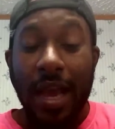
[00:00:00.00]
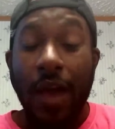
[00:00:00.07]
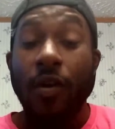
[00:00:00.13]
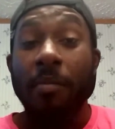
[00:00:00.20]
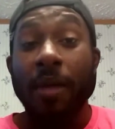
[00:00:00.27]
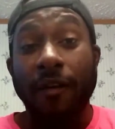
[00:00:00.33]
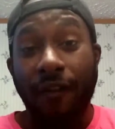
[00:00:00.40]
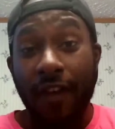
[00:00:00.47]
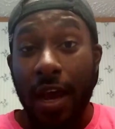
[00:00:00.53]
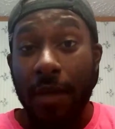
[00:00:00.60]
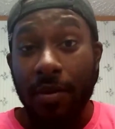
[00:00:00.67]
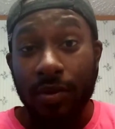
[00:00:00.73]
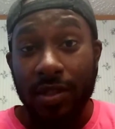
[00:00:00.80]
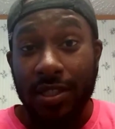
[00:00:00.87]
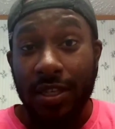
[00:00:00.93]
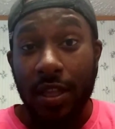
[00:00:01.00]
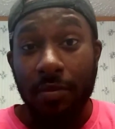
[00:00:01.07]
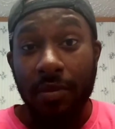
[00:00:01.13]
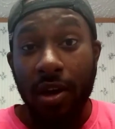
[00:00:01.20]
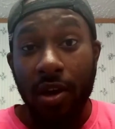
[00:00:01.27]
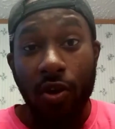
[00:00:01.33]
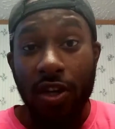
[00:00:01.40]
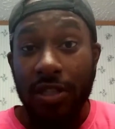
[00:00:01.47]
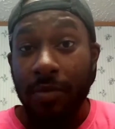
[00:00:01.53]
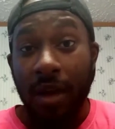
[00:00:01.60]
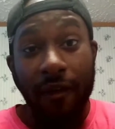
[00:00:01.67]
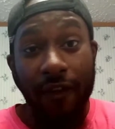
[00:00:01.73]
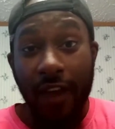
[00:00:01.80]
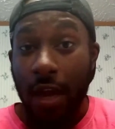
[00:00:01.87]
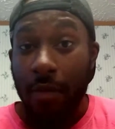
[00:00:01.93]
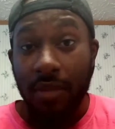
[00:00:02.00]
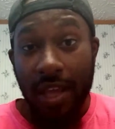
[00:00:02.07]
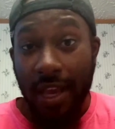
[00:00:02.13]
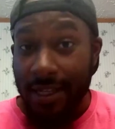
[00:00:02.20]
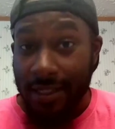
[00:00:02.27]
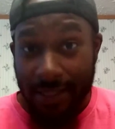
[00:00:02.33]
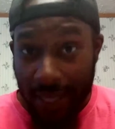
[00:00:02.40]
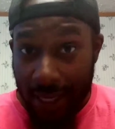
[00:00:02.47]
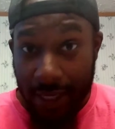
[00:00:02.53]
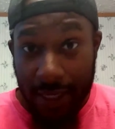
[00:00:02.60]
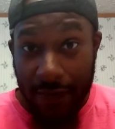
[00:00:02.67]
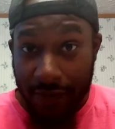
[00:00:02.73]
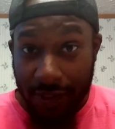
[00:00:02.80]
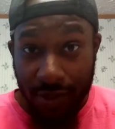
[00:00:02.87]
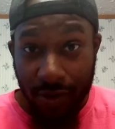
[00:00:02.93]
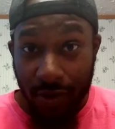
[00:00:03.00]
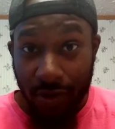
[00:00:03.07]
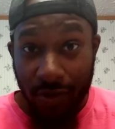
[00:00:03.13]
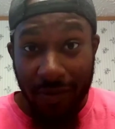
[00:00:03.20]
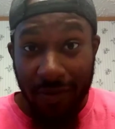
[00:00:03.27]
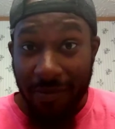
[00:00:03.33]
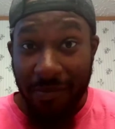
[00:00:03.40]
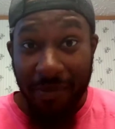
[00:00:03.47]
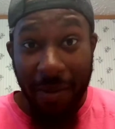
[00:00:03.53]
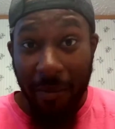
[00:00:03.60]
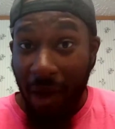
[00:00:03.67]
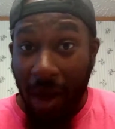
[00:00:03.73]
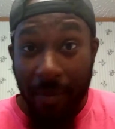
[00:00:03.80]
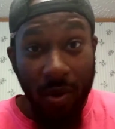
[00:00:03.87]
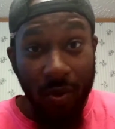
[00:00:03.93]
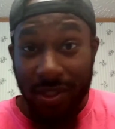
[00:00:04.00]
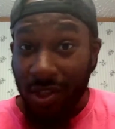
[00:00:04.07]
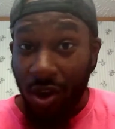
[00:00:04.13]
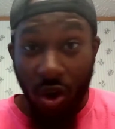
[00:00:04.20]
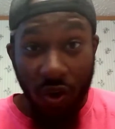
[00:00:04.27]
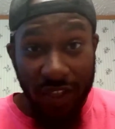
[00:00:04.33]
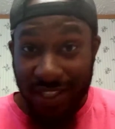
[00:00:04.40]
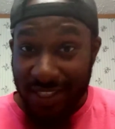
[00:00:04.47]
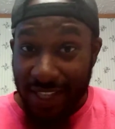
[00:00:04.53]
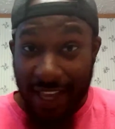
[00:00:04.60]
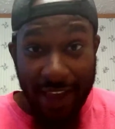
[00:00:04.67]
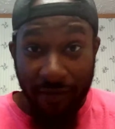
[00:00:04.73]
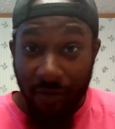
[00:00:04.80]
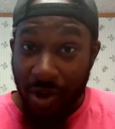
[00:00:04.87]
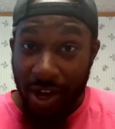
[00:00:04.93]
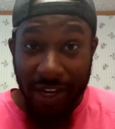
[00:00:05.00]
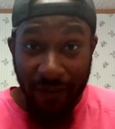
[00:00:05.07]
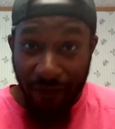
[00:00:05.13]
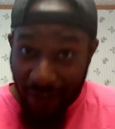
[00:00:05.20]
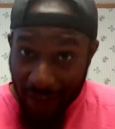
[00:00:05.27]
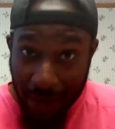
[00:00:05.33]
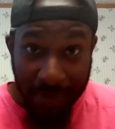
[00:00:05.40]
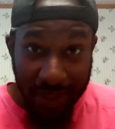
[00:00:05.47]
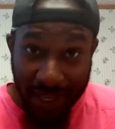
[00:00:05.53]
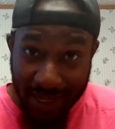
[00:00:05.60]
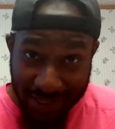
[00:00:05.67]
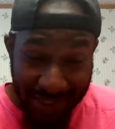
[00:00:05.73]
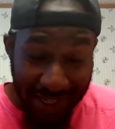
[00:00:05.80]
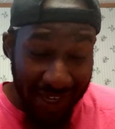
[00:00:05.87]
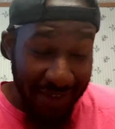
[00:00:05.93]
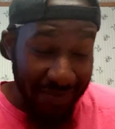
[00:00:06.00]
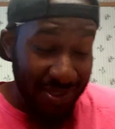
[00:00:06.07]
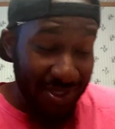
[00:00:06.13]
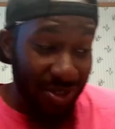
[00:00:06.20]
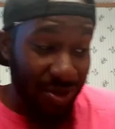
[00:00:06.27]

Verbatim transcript: That what my family was telling me. Of course, my family ain't saved. So my mama was the only saved one in the family at the time.